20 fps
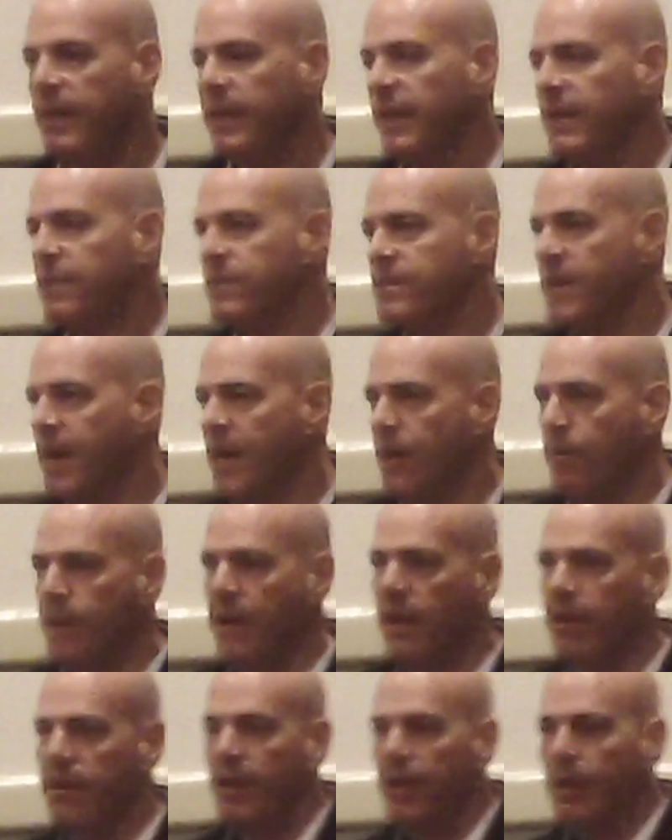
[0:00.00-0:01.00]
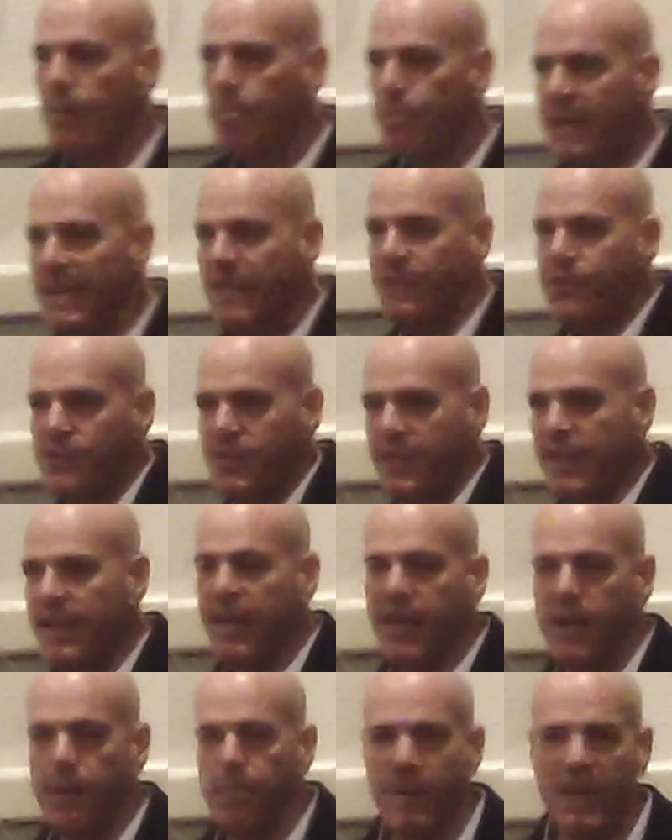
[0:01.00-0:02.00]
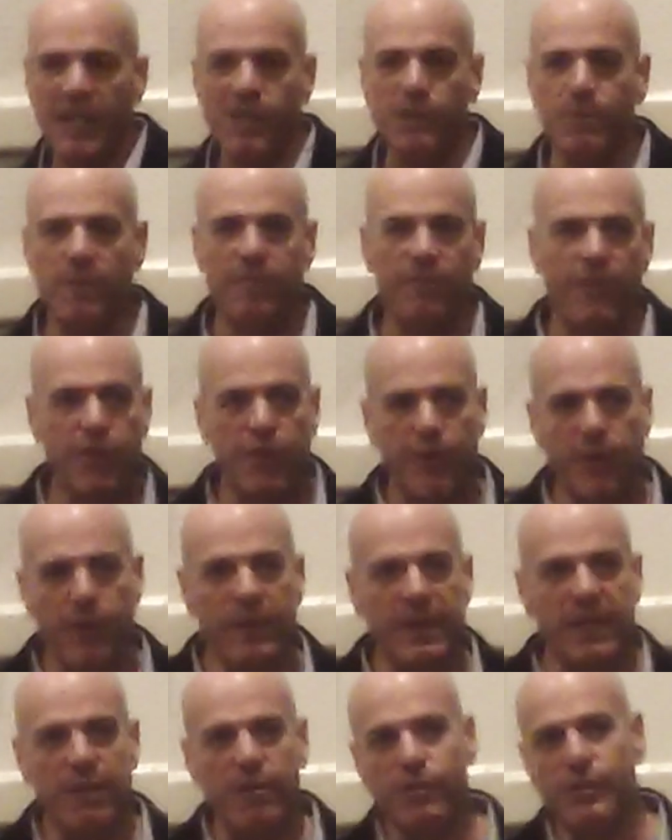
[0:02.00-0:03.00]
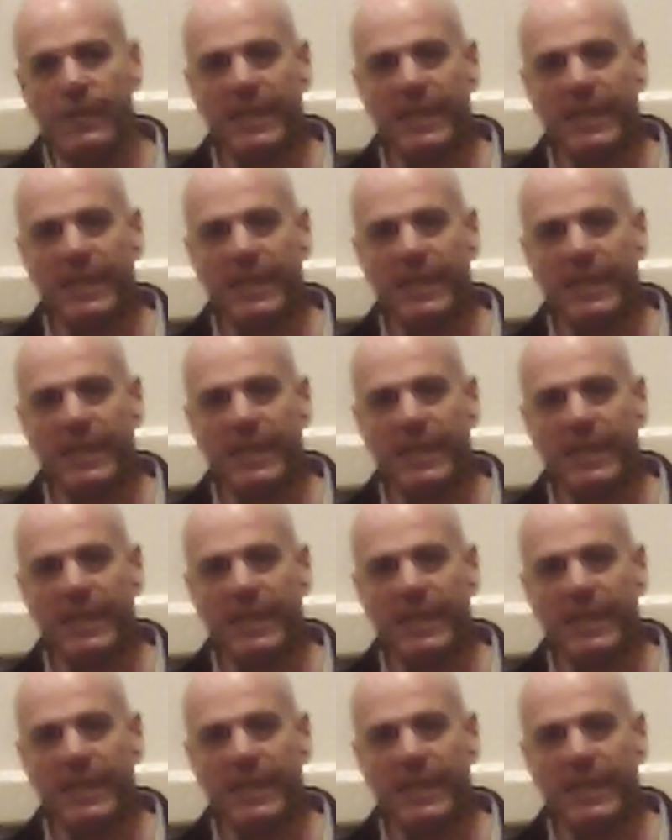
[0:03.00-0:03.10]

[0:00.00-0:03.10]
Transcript: It's not about me sitting in a basement for 30 years